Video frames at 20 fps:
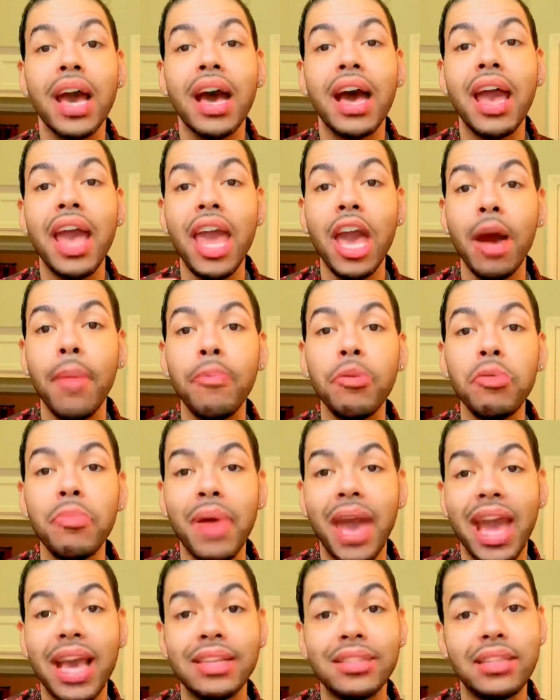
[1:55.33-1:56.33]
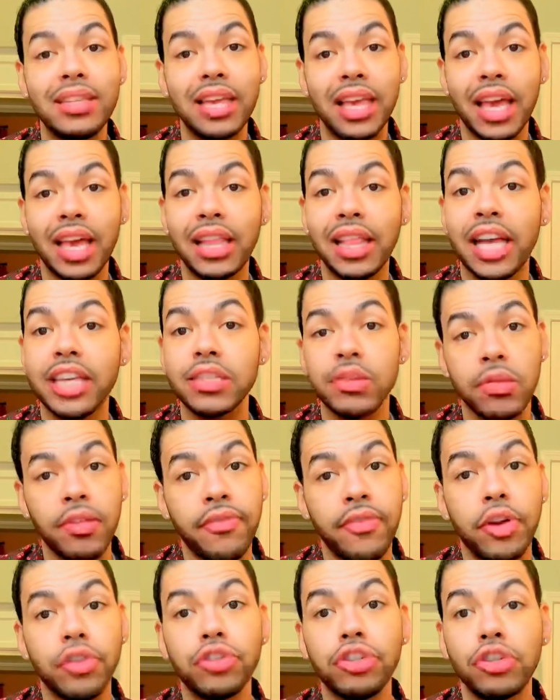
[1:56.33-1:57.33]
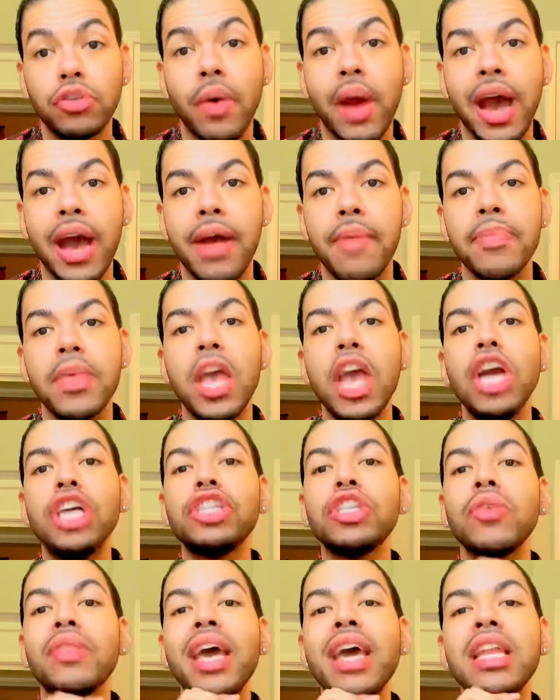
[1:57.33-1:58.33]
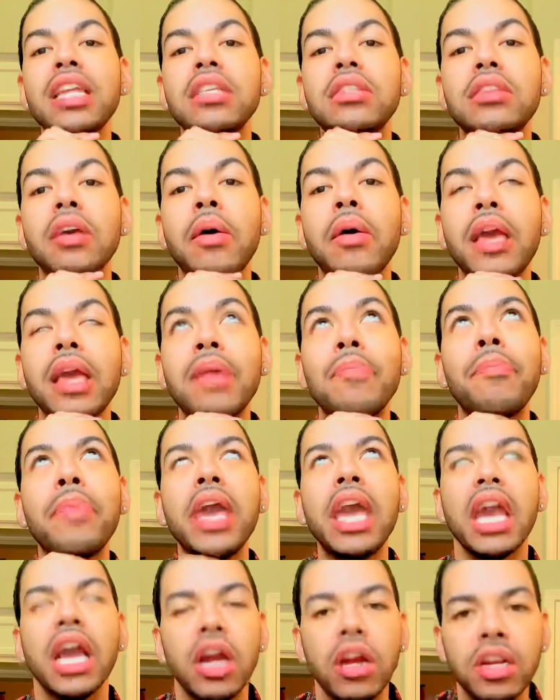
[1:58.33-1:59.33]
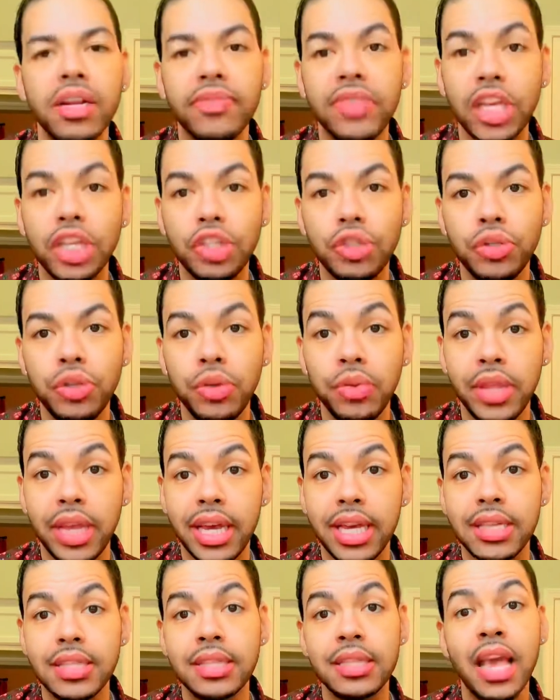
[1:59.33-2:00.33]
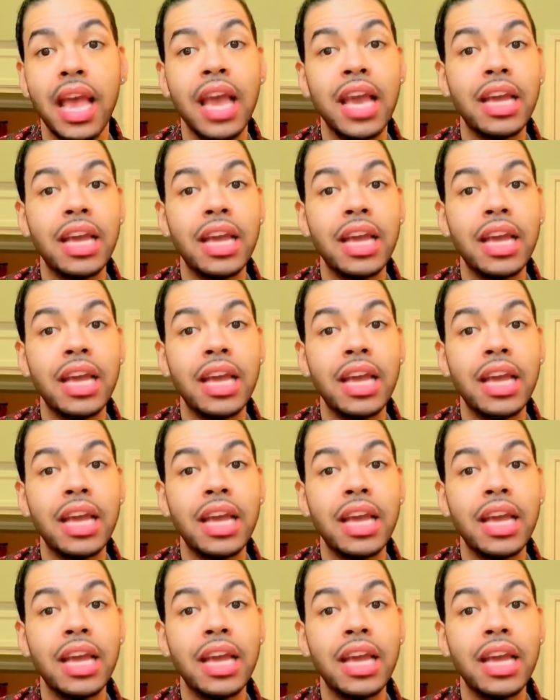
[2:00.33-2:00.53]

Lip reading: help you pass the NCLEX on the first try. So that is imperative that you do this.